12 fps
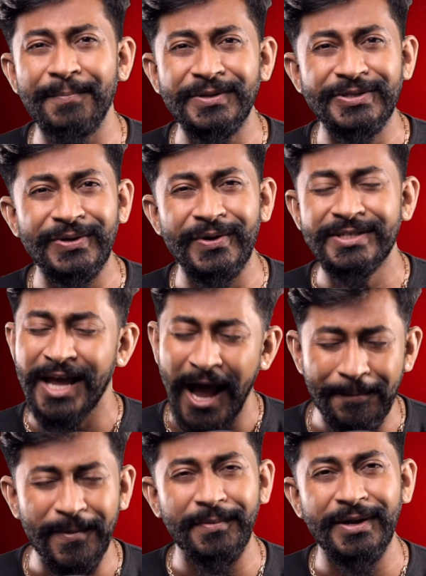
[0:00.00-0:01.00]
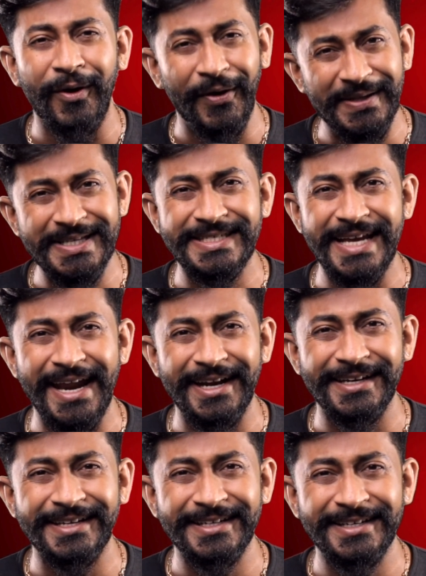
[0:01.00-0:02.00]
episodes upcoming on this channel.
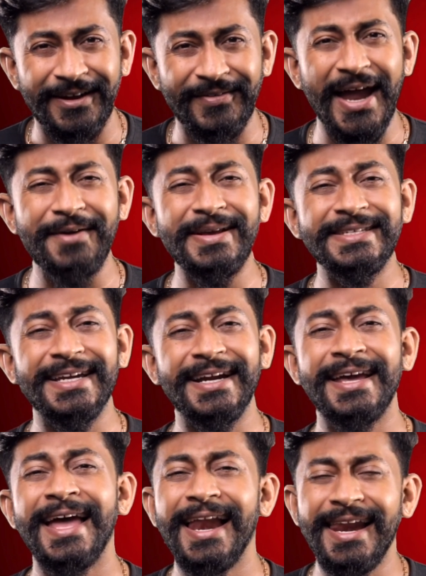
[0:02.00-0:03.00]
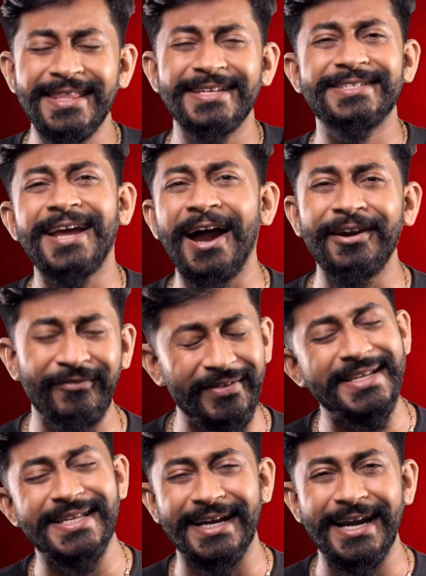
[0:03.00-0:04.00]
Now that being said, let's start with the
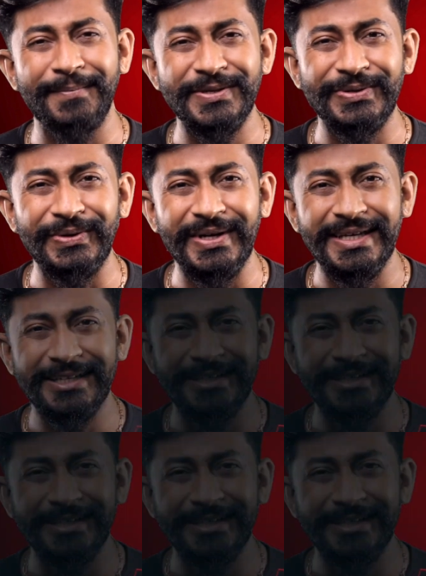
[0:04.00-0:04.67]
second episode.